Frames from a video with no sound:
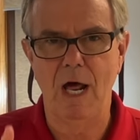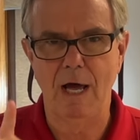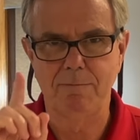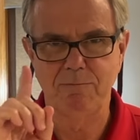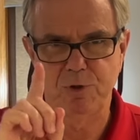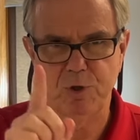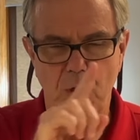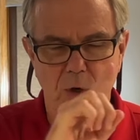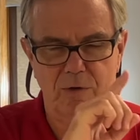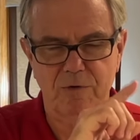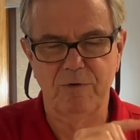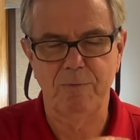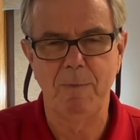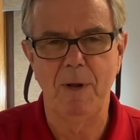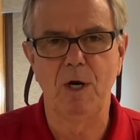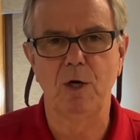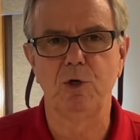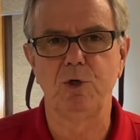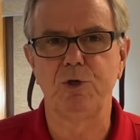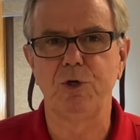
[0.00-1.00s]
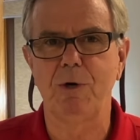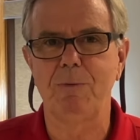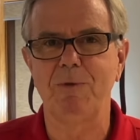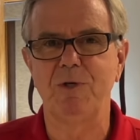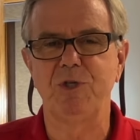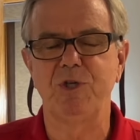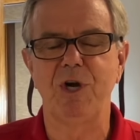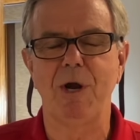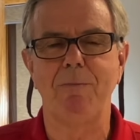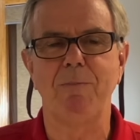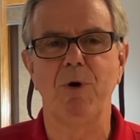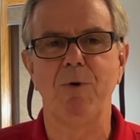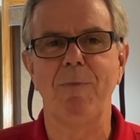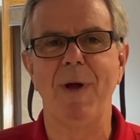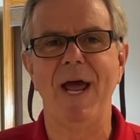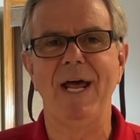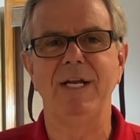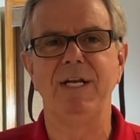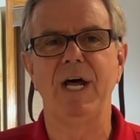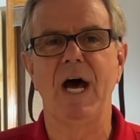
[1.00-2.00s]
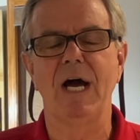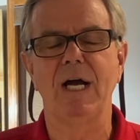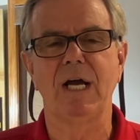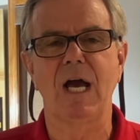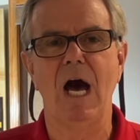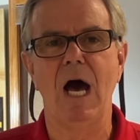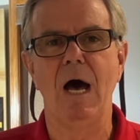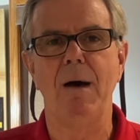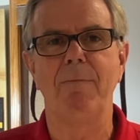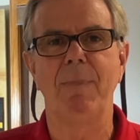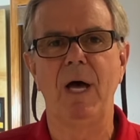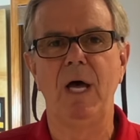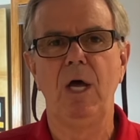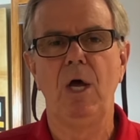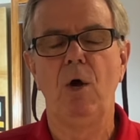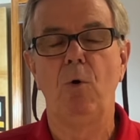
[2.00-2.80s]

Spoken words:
I'm Charles Miller, GermanShepherdMan.com.